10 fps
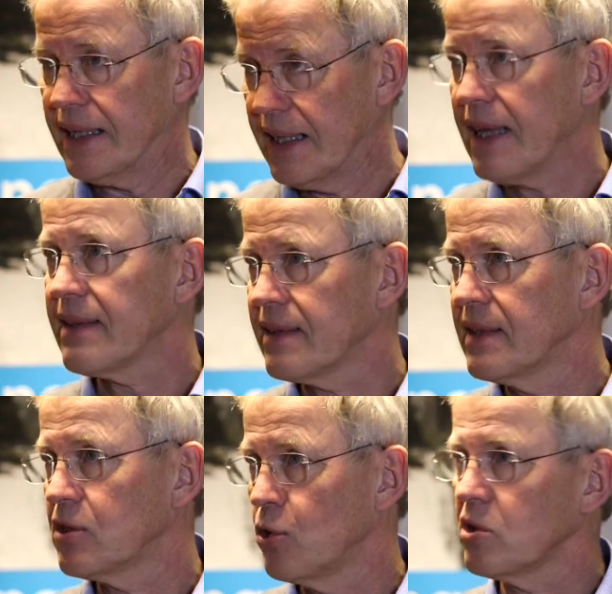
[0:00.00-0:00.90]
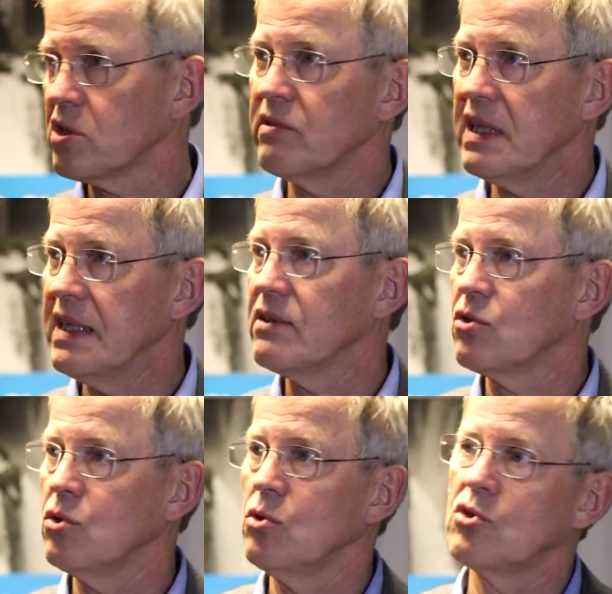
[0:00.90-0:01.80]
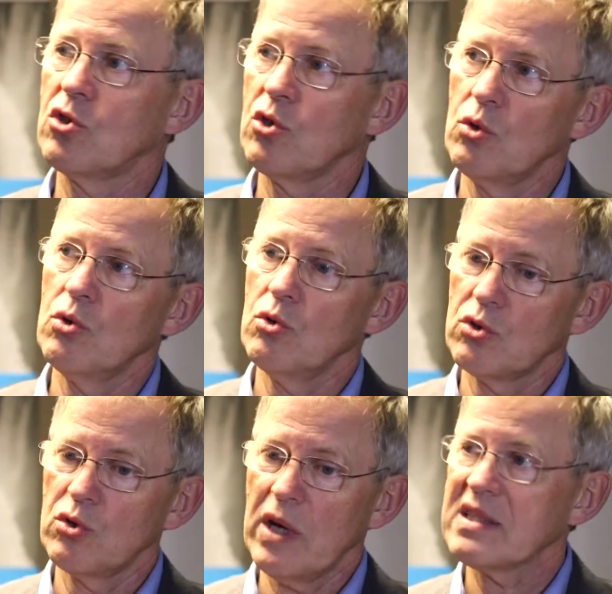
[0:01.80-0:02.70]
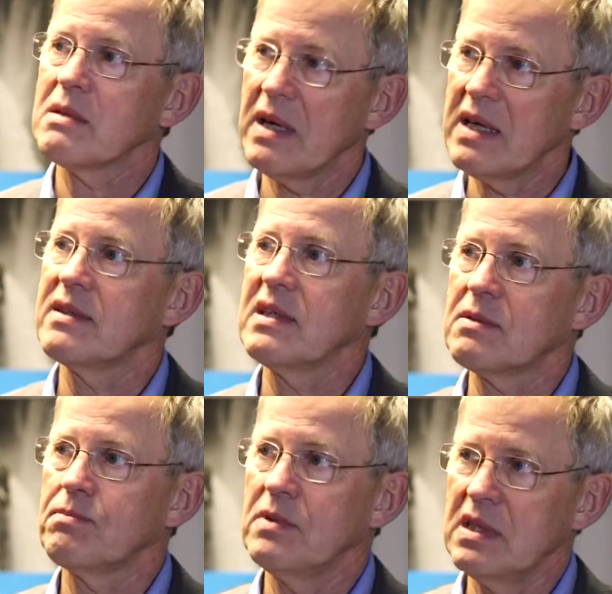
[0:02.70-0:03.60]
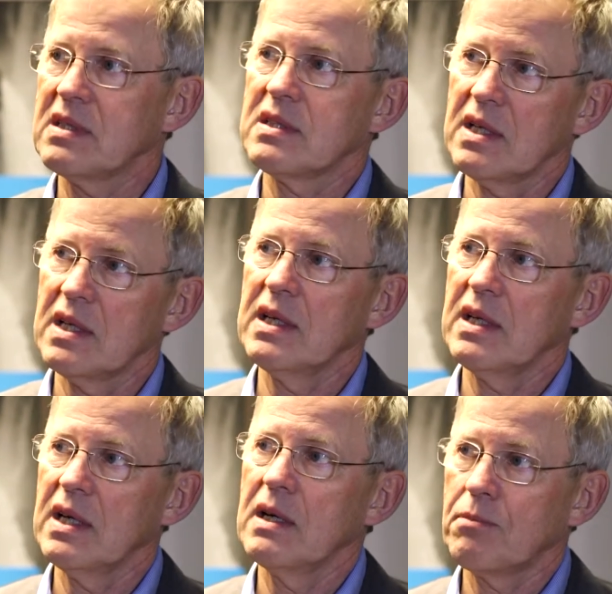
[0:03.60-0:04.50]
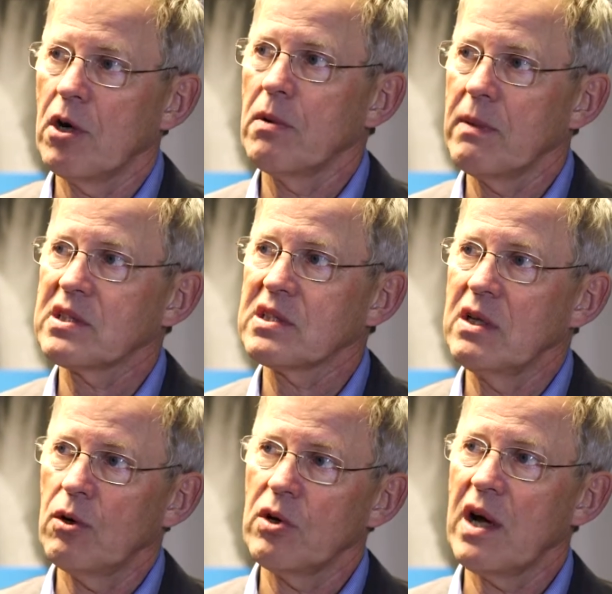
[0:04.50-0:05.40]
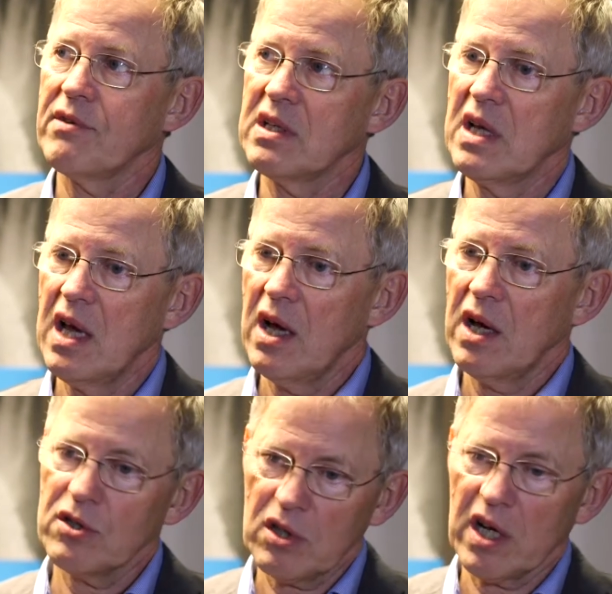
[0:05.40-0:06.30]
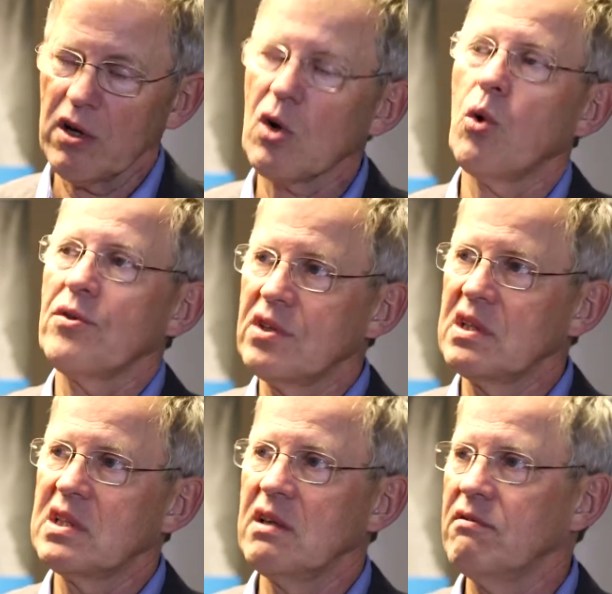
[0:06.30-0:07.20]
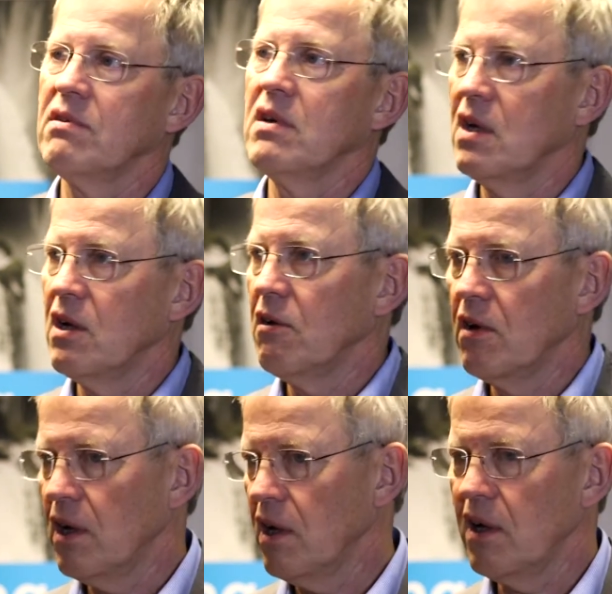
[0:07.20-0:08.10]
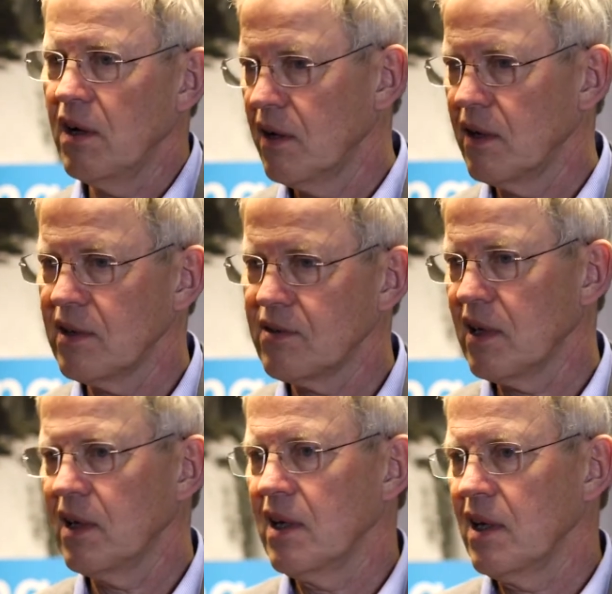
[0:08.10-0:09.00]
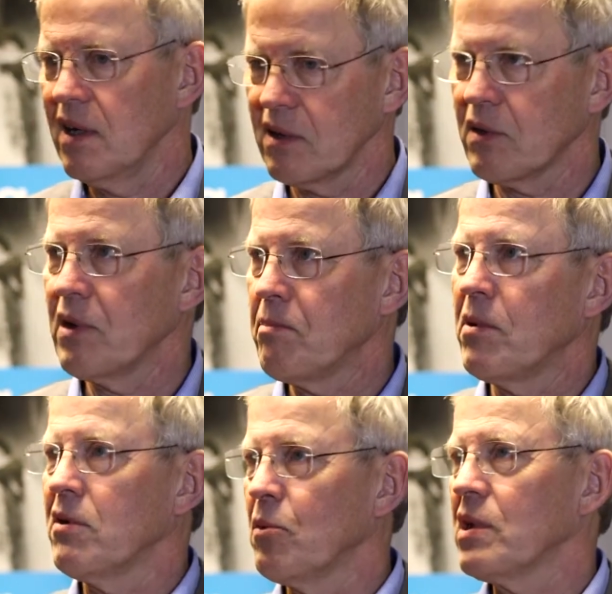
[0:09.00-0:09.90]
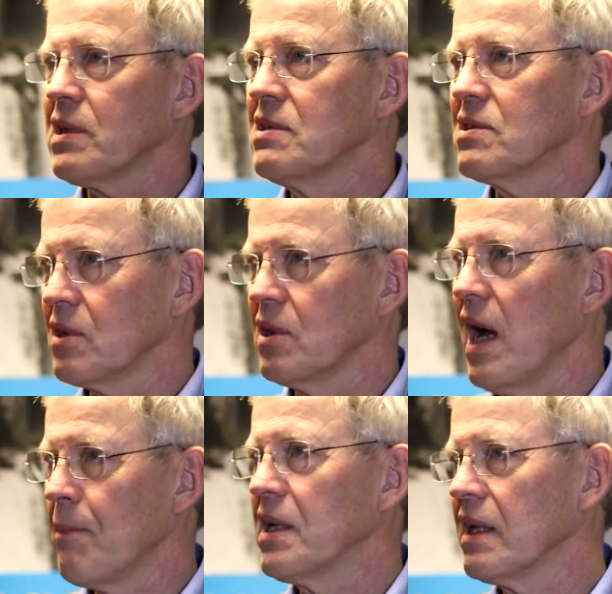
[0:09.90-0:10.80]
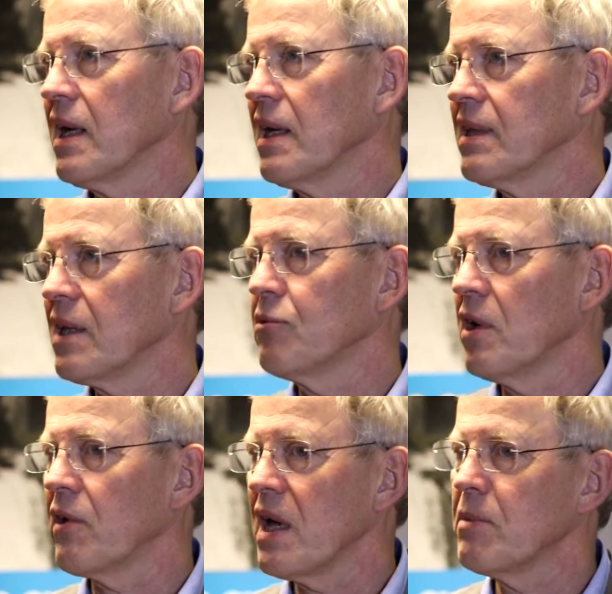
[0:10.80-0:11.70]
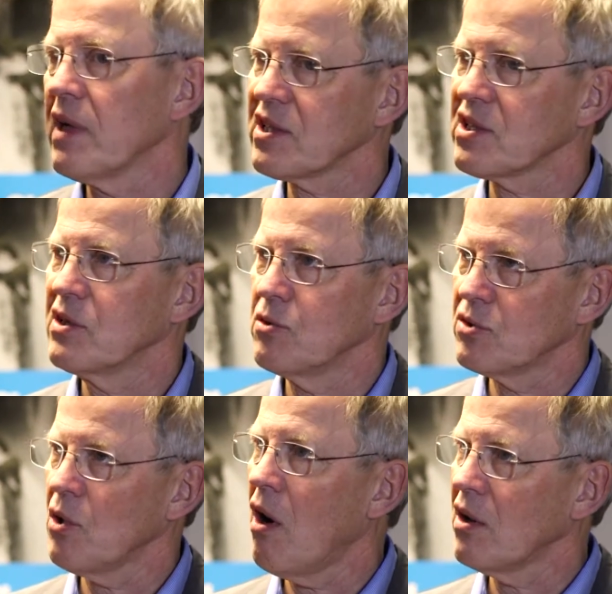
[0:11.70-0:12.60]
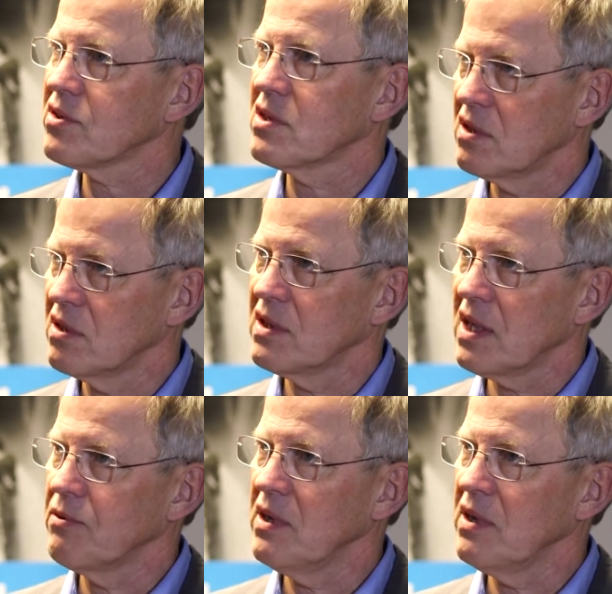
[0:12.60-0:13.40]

get the tools we need to estimate this problem actually, or have a kind of quantitative let's say grip on what is happening, and that we are able actually to answer that